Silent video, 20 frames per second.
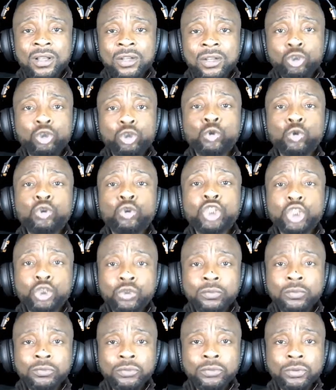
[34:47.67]
through
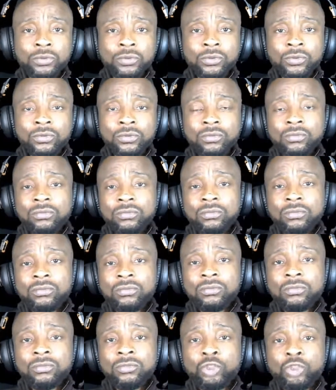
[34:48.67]
Tinubu.
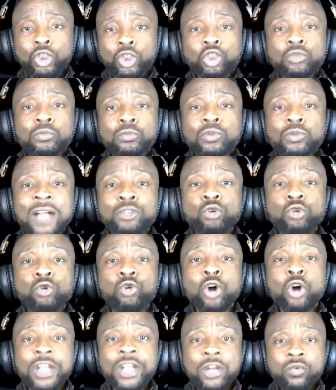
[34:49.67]
Tinubu had to
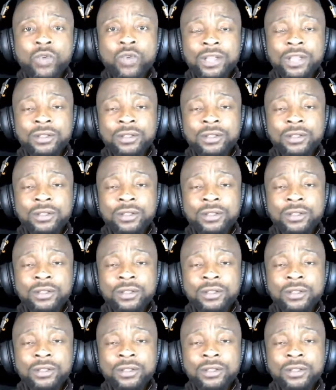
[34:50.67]
run away.